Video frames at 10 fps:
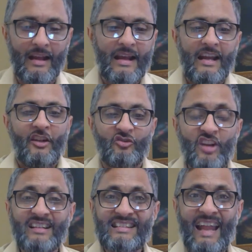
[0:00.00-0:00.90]
just
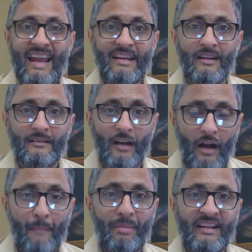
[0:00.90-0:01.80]
like the
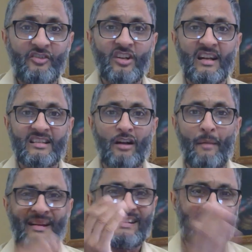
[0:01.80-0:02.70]
competition has come and
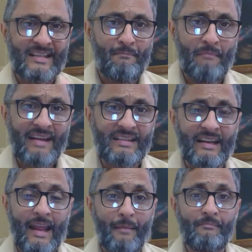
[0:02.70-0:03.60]
decimated
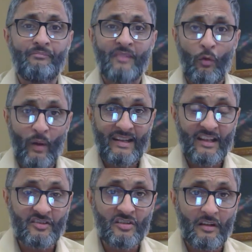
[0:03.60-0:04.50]
him with his
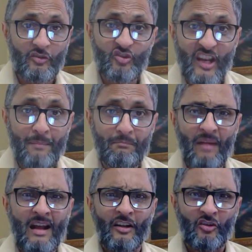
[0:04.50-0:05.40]
cheap
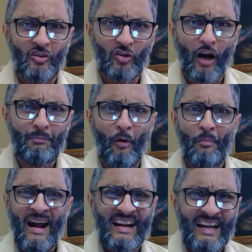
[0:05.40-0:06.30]
dog poop,
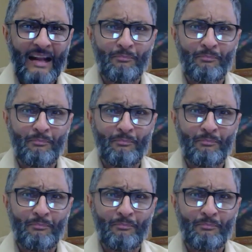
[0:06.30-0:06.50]
cat poop,